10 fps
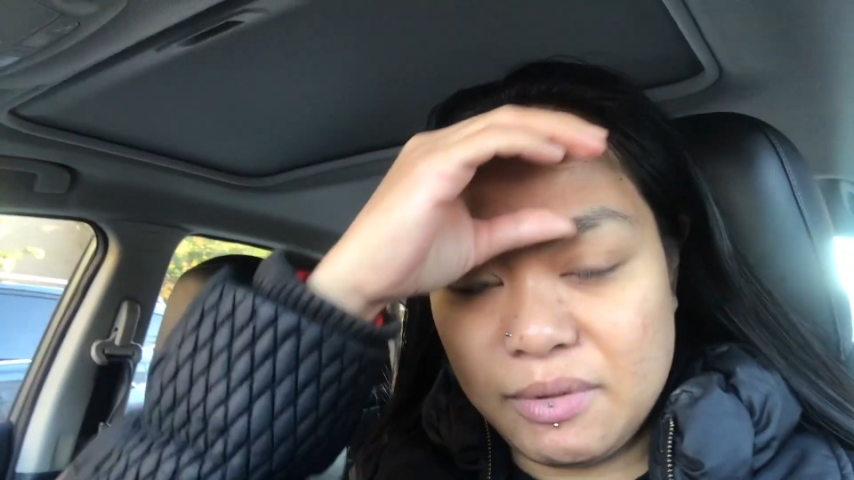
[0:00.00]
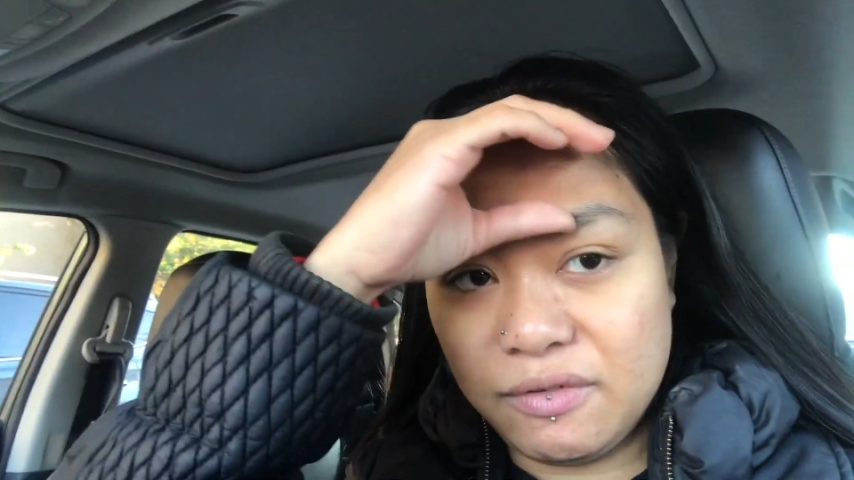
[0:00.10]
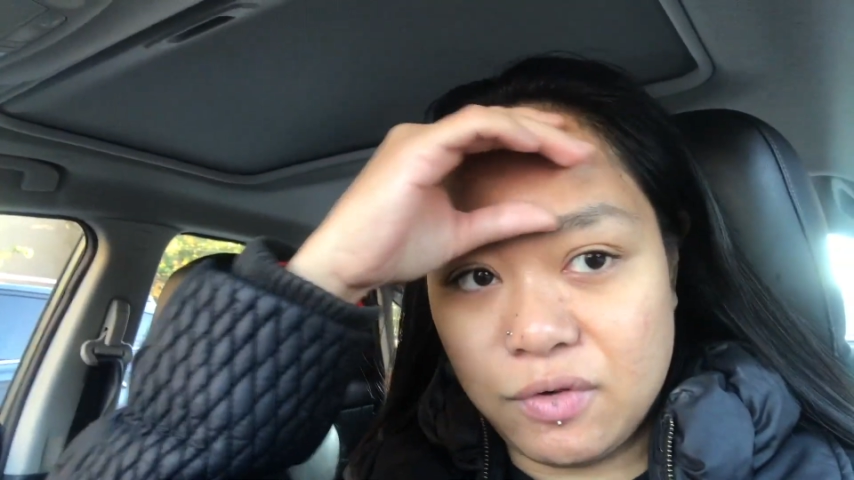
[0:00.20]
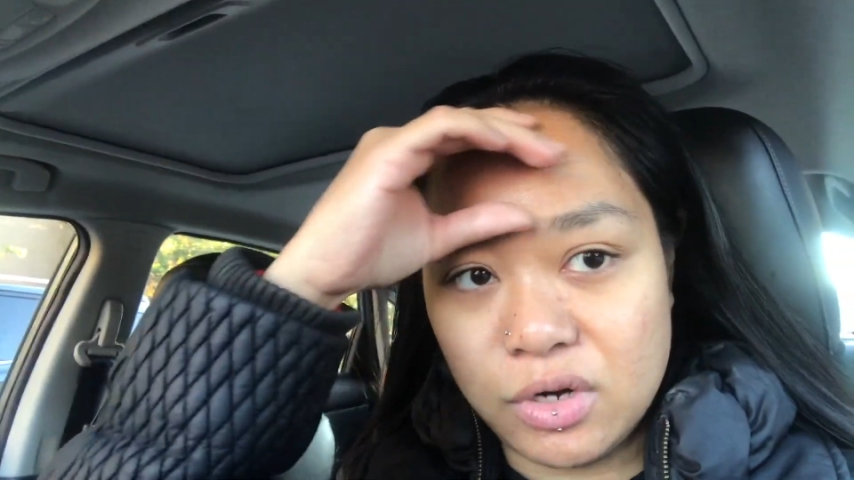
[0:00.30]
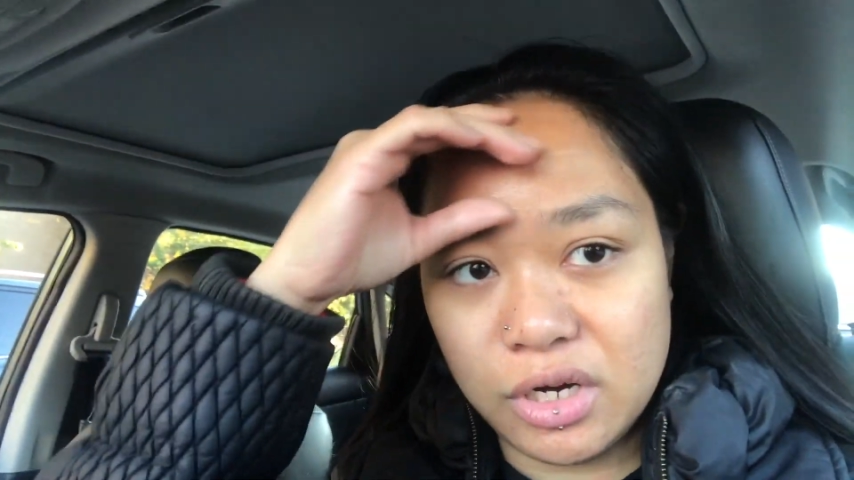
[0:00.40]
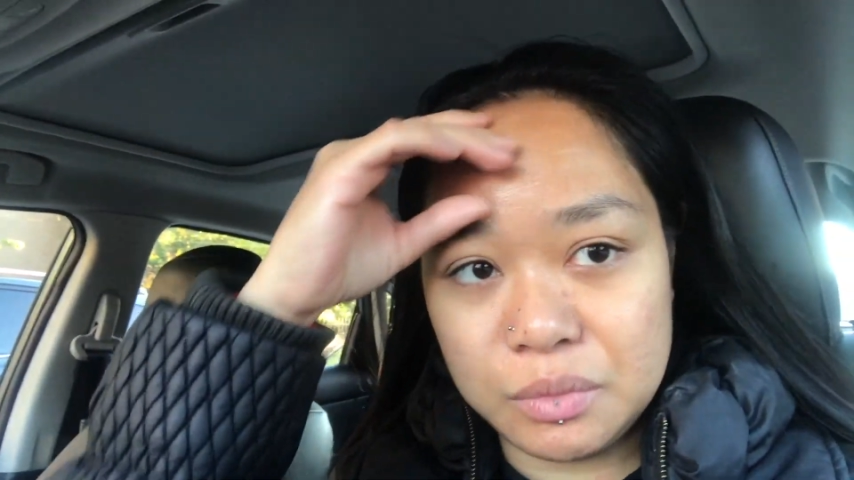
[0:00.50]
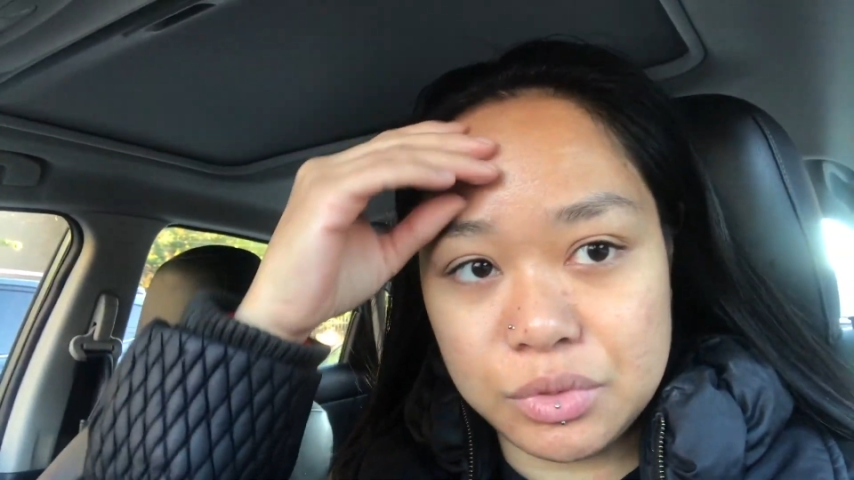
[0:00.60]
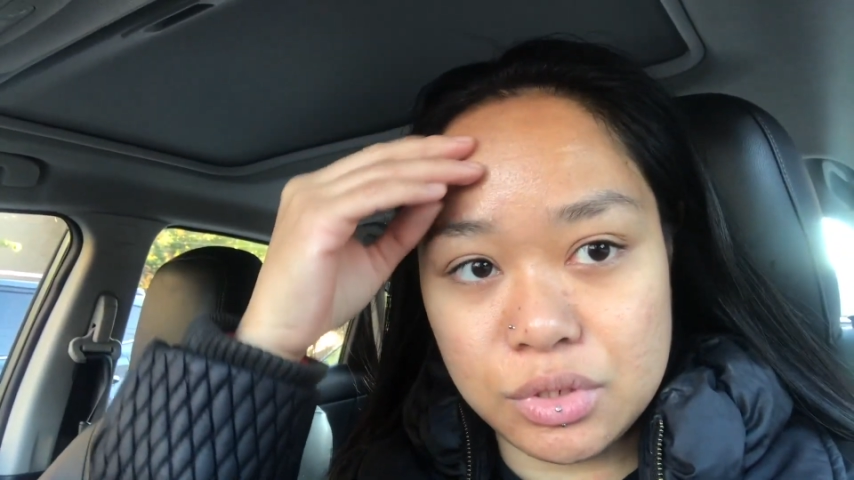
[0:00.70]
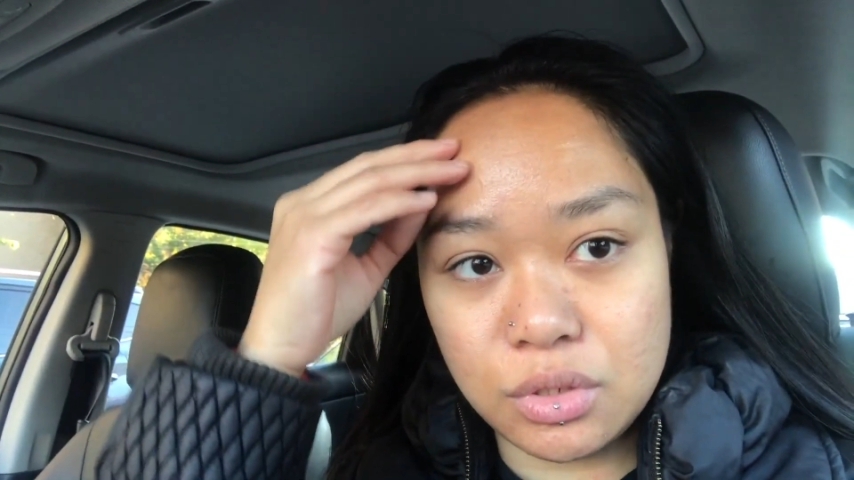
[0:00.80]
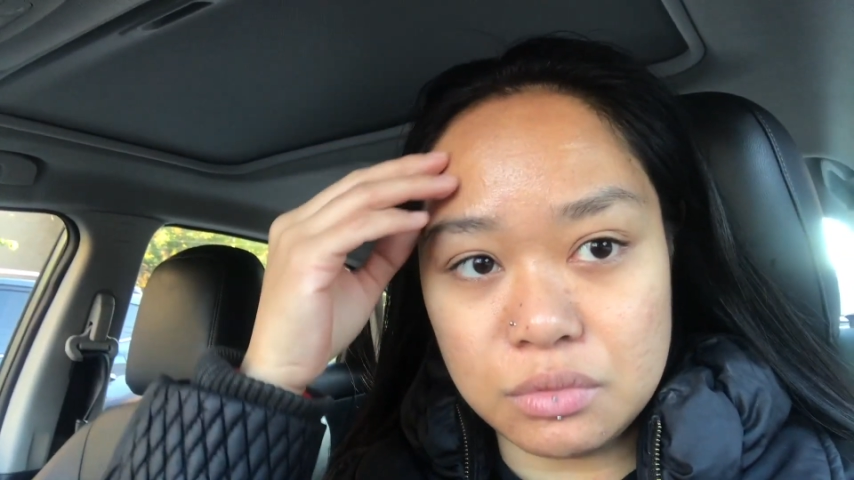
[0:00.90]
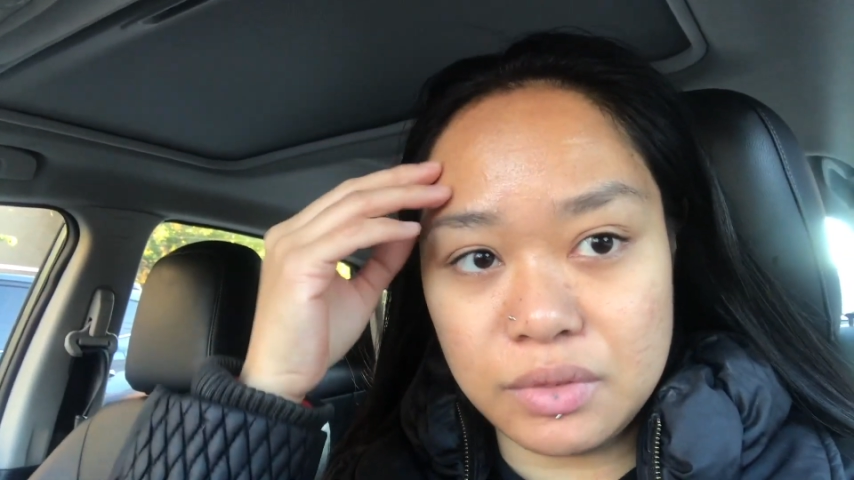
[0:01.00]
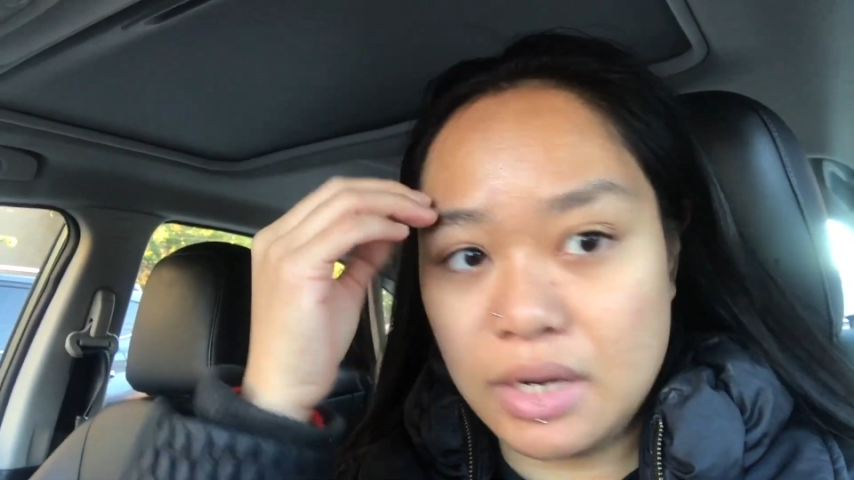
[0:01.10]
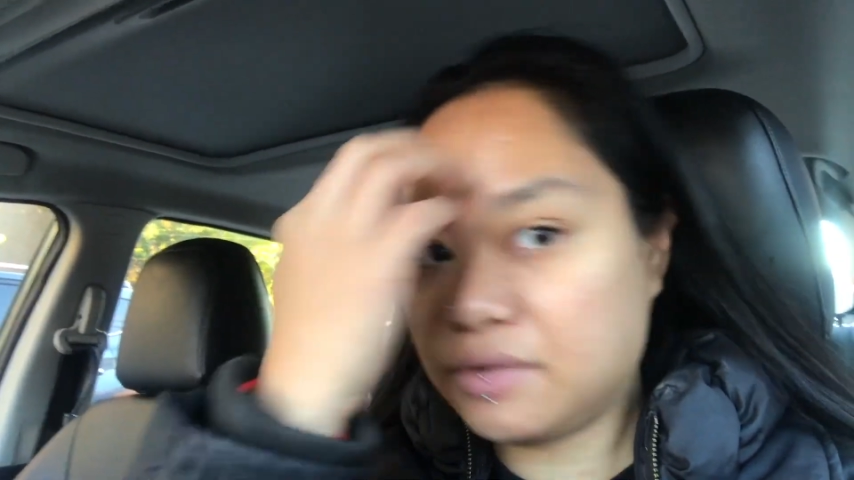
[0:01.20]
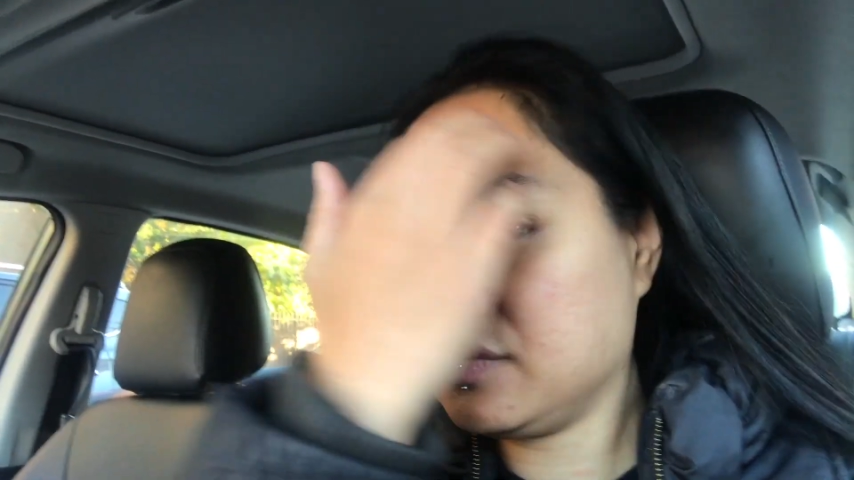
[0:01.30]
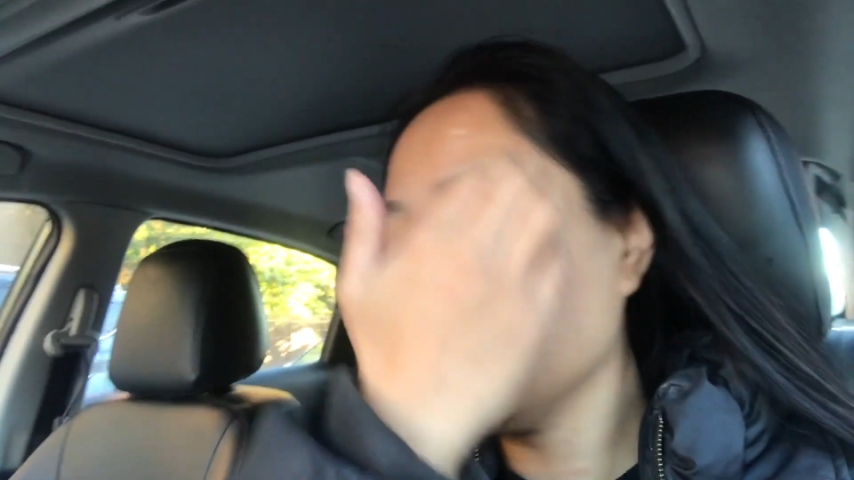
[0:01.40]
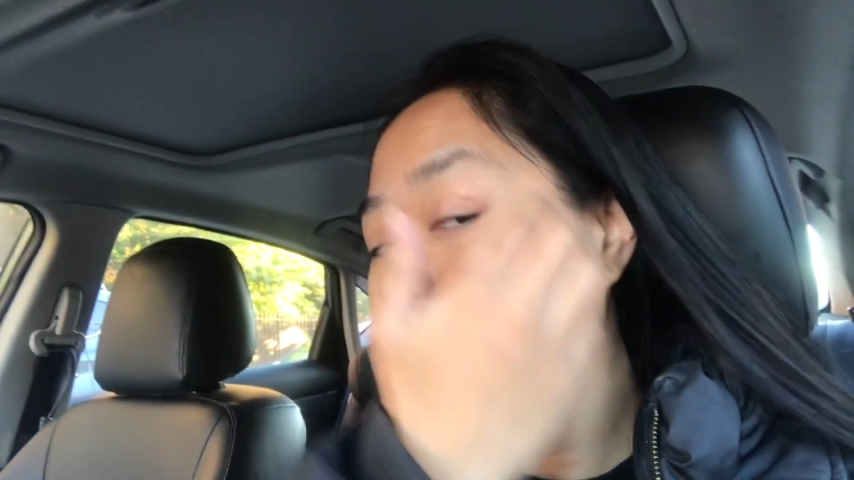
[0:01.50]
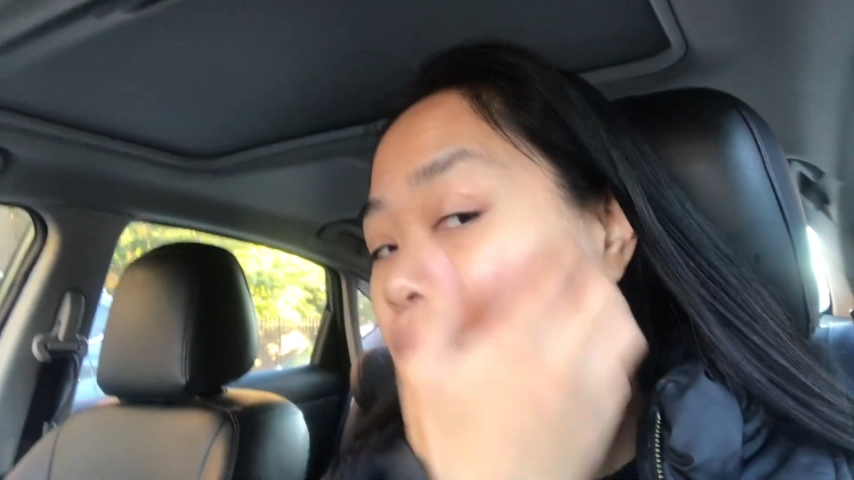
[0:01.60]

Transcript: My forehead was so rough.